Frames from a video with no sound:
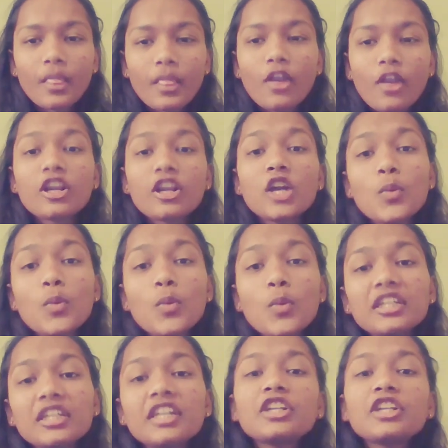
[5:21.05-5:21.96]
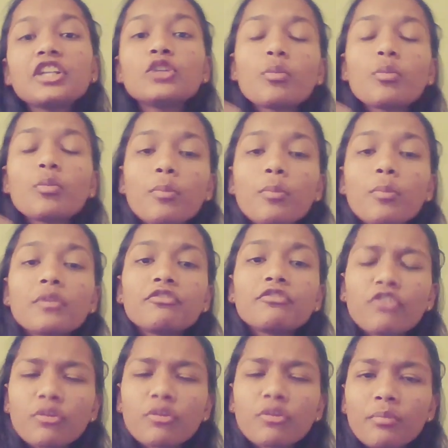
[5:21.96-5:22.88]
or converting it into proper
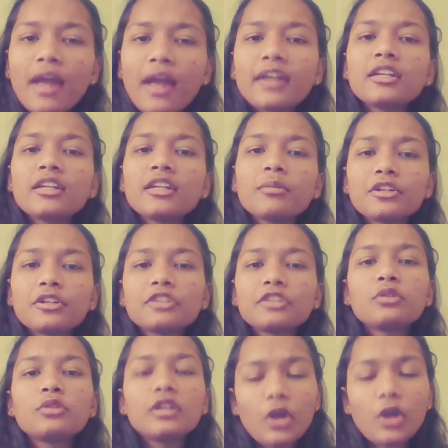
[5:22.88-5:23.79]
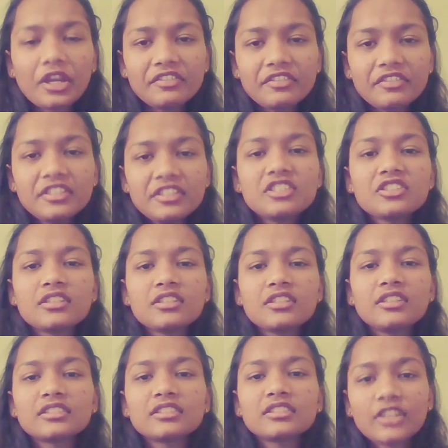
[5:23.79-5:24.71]
format in a particular language
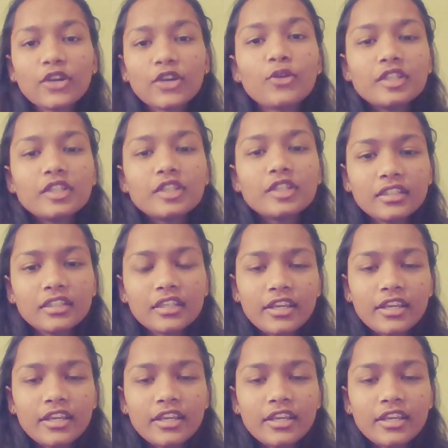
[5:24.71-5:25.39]
is coding.